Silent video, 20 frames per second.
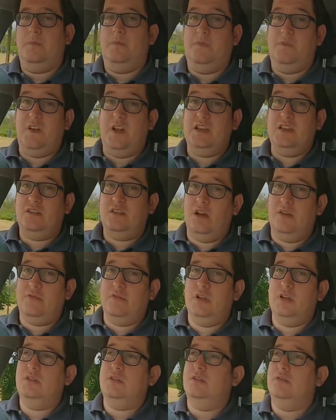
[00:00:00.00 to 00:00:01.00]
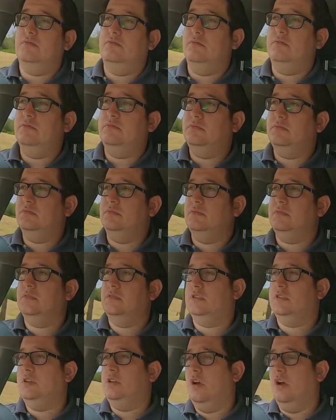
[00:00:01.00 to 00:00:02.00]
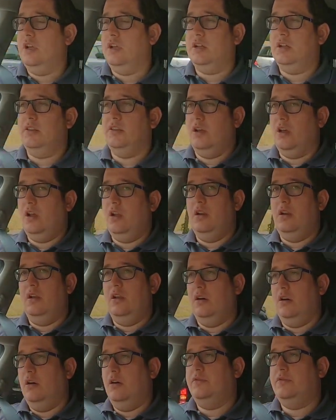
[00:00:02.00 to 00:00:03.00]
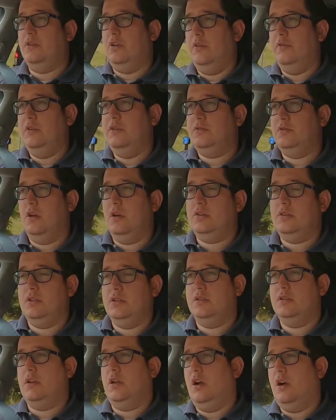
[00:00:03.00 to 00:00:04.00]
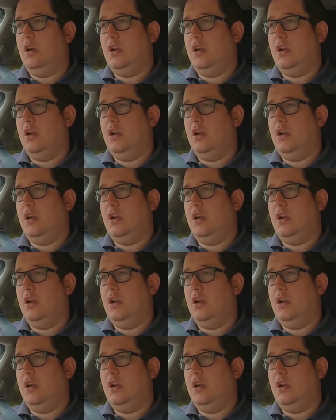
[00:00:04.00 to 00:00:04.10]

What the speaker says: Face coverings. It's likely that a lot of driving instructors are